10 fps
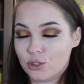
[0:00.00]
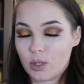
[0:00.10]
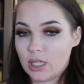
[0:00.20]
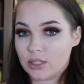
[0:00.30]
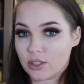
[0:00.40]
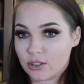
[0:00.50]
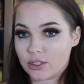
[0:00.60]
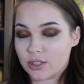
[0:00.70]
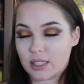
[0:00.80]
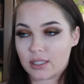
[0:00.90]
Jordan has
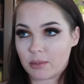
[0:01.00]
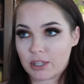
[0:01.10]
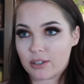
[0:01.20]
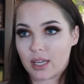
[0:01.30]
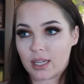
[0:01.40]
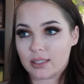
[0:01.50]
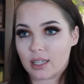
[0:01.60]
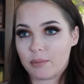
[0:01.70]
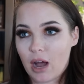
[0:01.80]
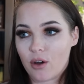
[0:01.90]
also said similar things
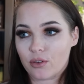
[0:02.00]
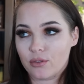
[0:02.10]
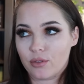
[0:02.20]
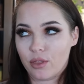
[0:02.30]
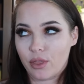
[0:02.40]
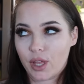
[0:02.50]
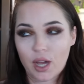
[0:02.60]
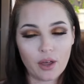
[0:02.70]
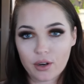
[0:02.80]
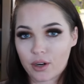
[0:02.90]
about the
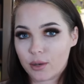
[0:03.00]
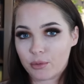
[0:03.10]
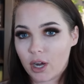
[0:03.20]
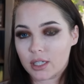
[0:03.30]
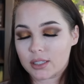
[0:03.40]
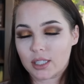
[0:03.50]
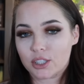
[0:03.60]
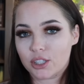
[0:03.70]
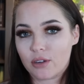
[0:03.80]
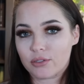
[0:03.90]
other products that
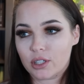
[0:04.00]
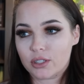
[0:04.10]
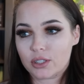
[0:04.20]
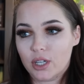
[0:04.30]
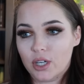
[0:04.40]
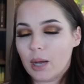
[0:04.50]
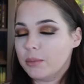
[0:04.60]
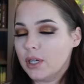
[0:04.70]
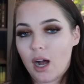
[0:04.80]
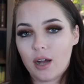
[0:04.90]
she offers.
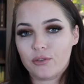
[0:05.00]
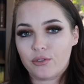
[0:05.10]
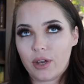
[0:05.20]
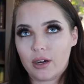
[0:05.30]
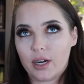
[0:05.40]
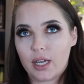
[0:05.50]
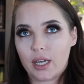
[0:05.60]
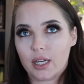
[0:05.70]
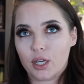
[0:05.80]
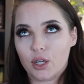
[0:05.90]
I'm not
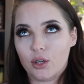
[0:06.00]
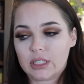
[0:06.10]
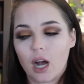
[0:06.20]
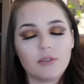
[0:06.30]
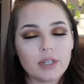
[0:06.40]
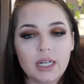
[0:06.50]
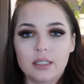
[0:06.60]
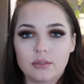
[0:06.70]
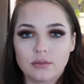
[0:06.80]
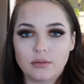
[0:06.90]
very
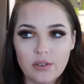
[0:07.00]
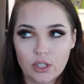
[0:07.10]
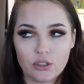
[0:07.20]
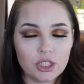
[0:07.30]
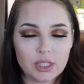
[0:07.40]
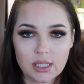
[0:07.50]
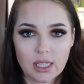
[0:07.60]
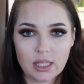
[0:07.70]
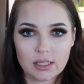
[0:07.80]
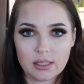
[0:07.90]
confident, even though she says
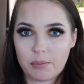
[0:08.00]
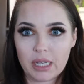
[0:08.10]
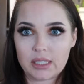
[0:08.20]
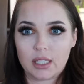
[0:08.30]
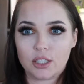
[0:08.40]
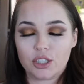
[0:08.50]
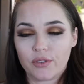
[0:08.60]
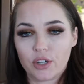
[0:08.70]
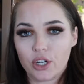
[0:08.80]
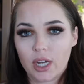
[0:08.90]
that this is the best thing she's
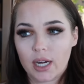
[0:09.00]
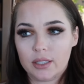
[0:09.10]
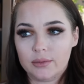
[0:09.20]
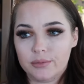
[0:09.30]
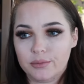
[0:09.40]
ever created.